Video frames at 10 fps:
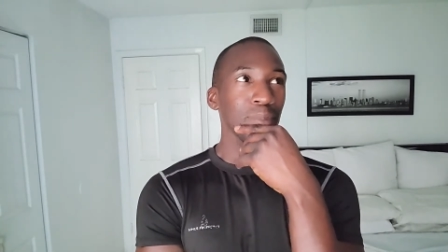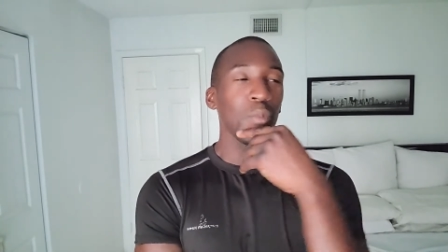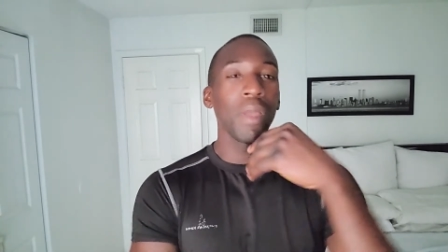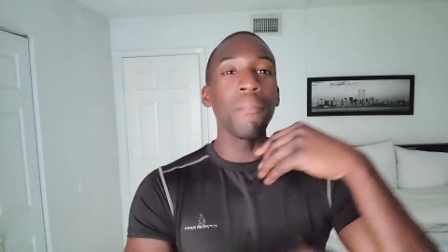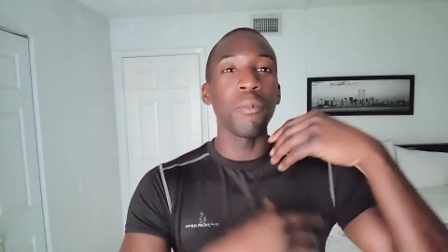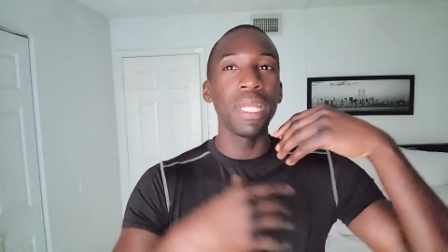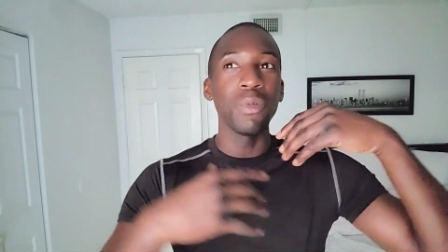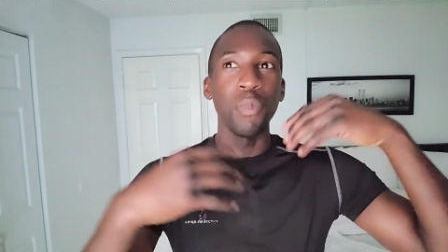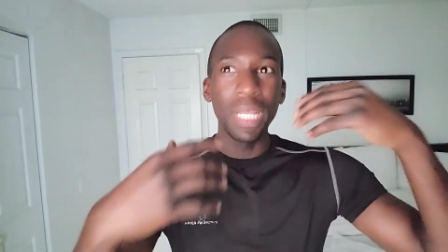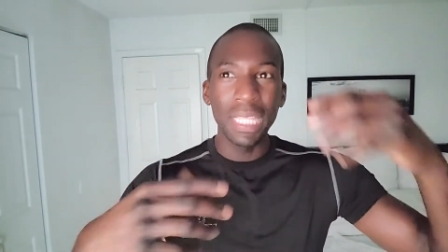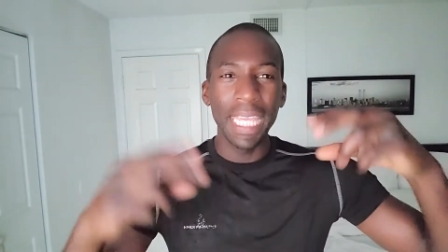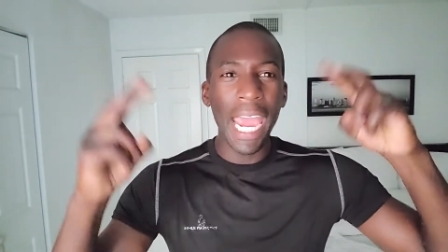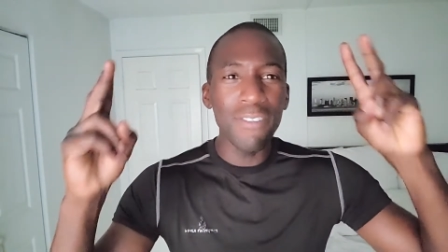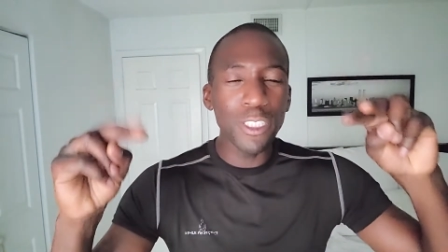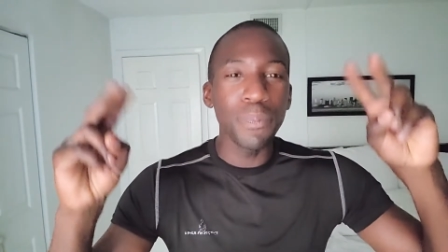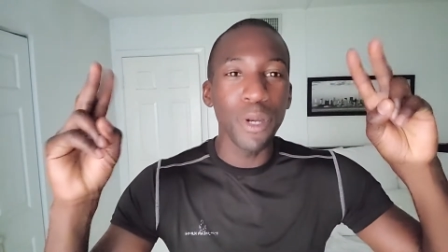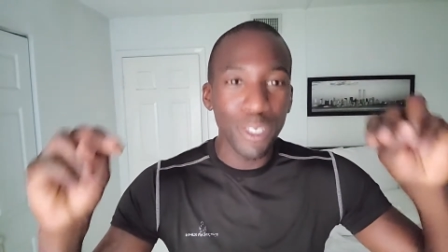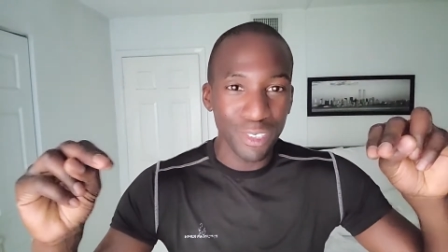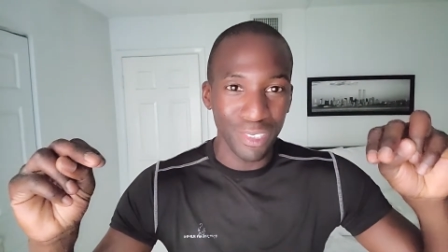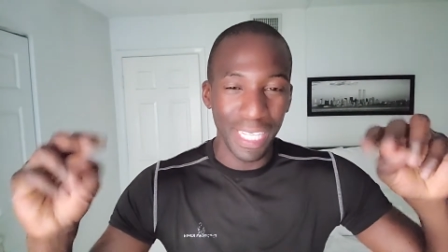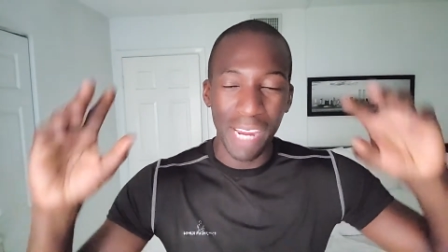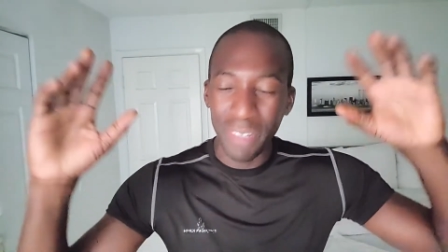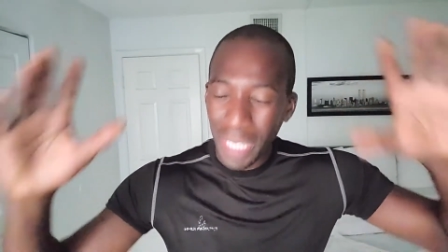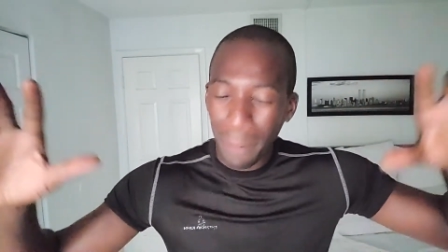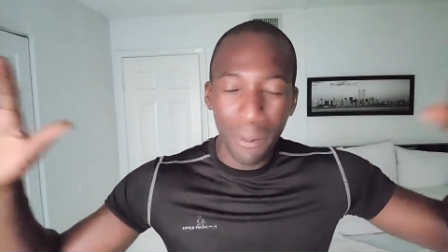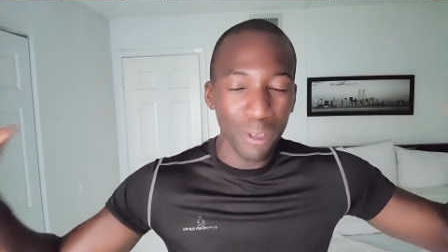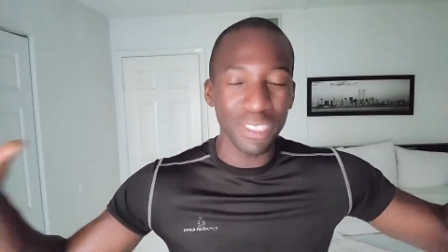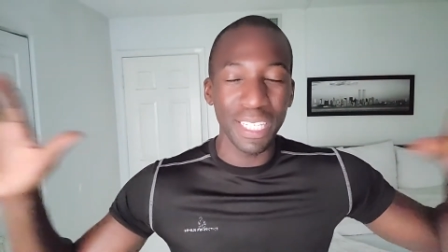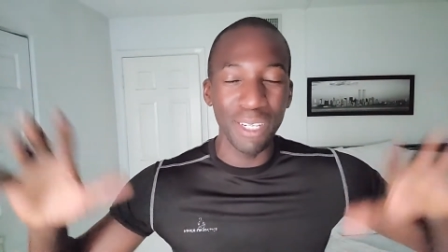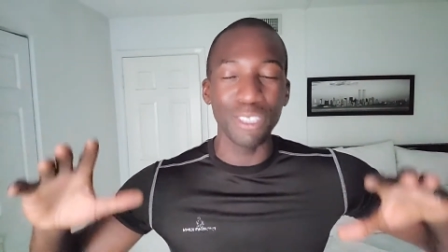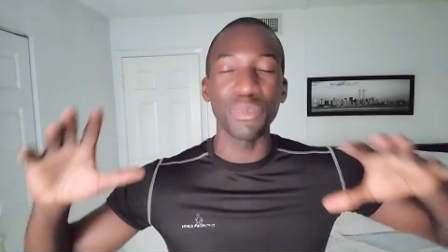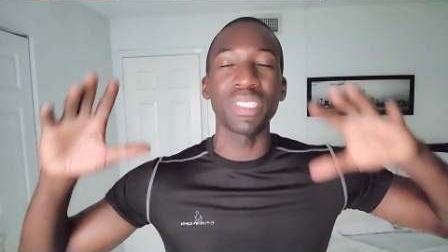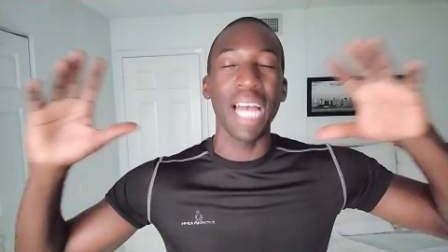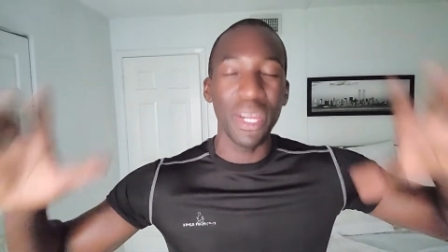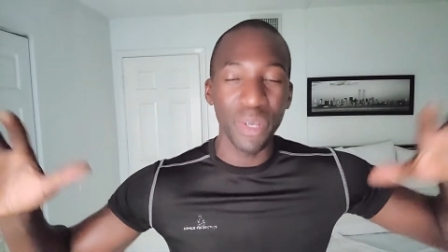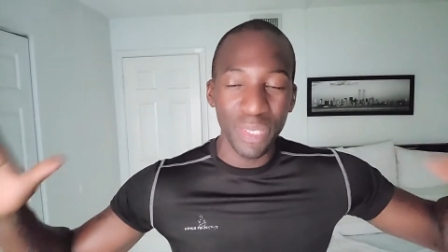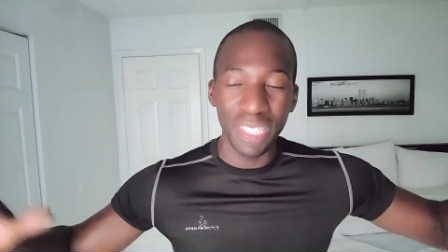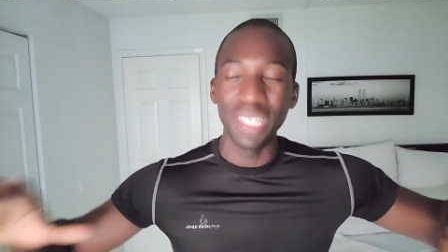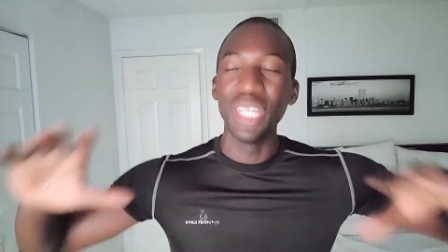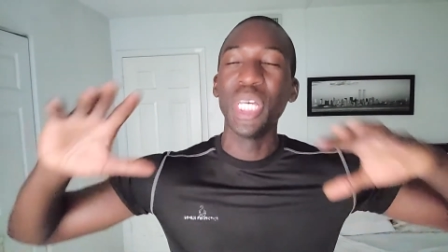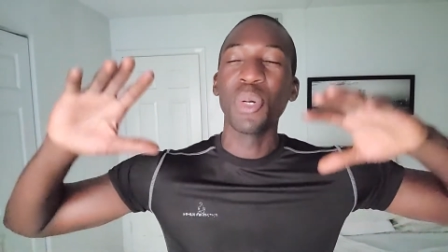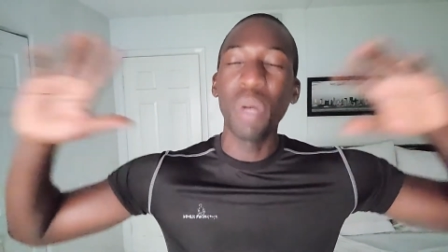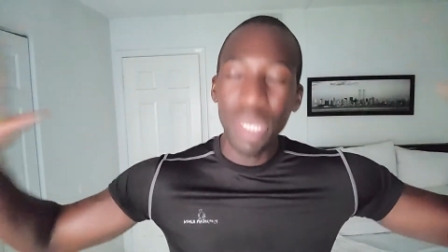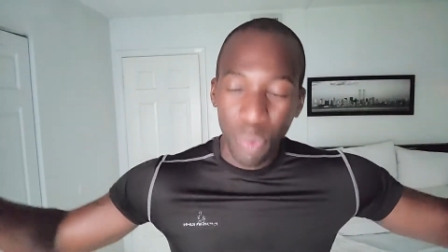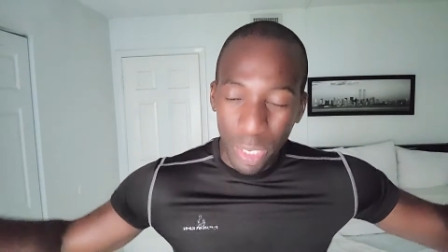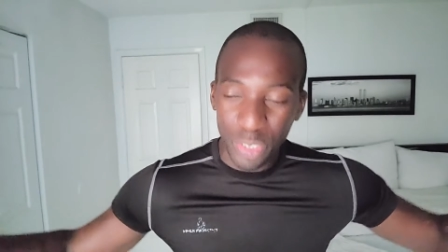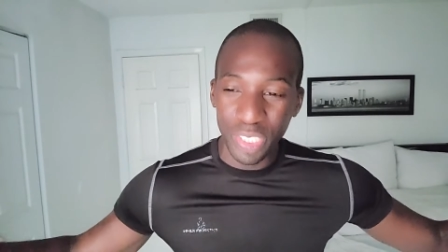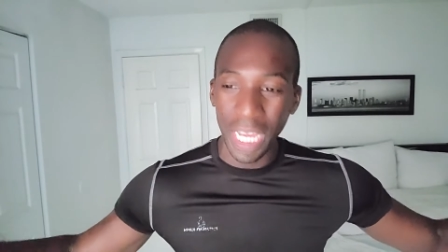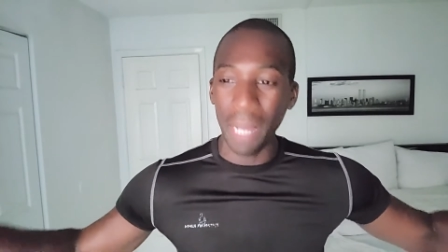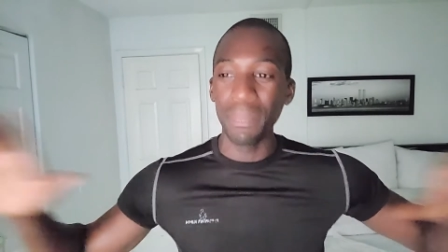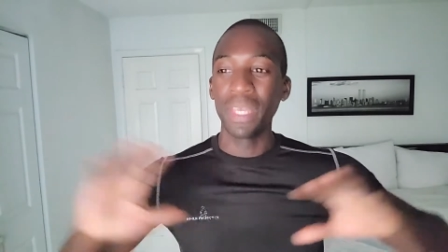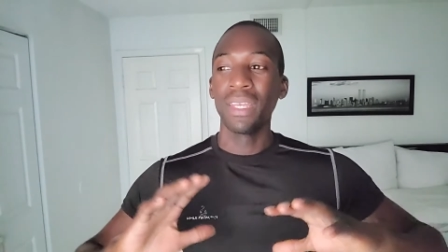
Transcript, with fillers: when hmm. when when the average person, the everyday person here is retire early, quit quit your job.